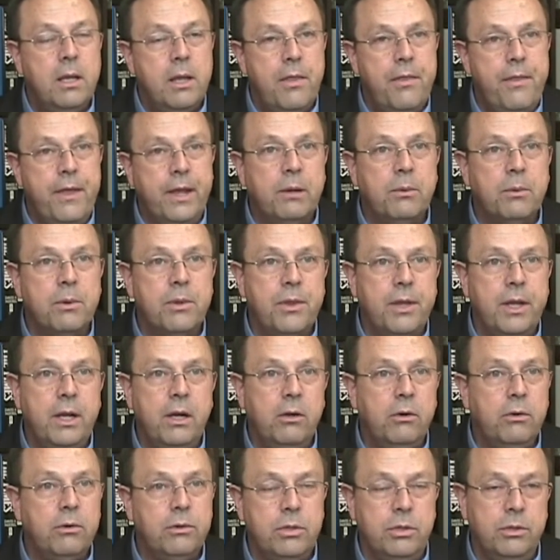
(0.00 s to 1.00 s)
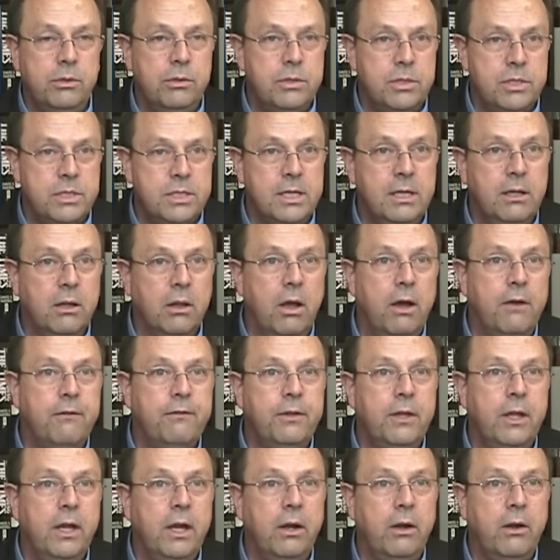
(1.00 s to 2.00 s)
They were there to seal
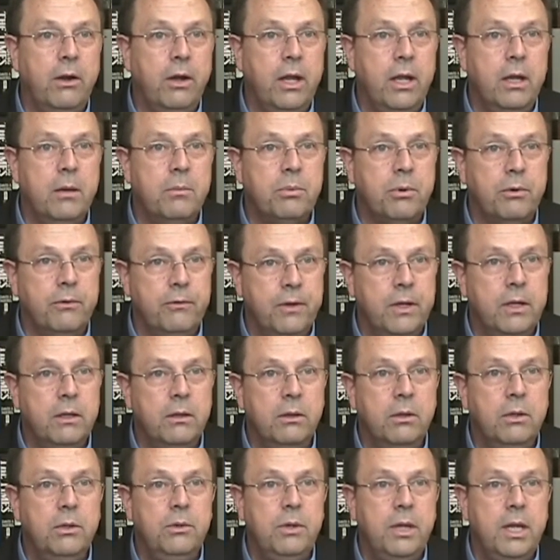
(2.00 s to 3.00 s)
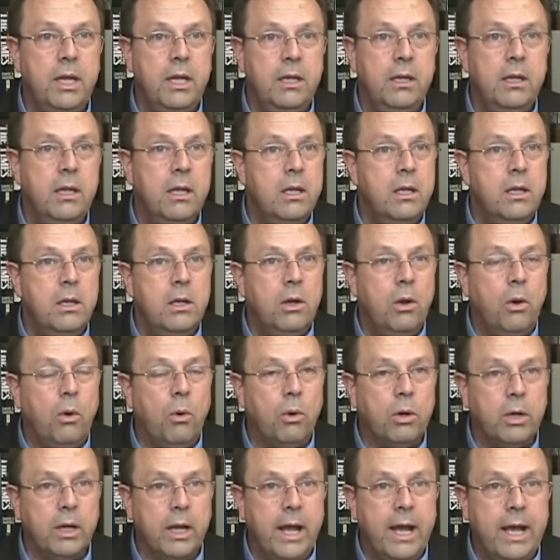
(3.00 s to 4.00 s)
off the area, prevent looting,
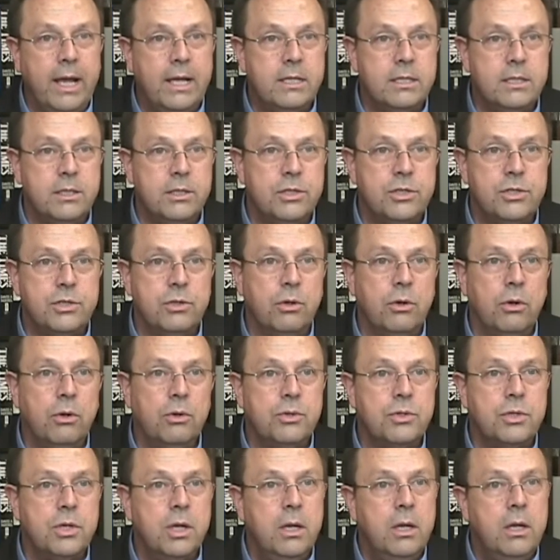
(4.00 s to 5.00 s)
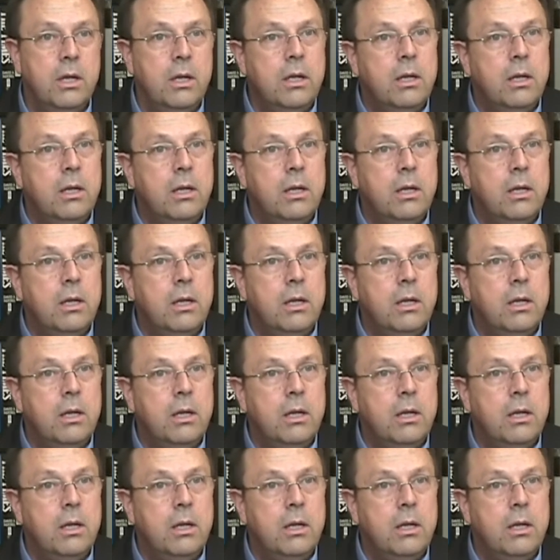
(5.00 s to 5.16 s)
organize the search.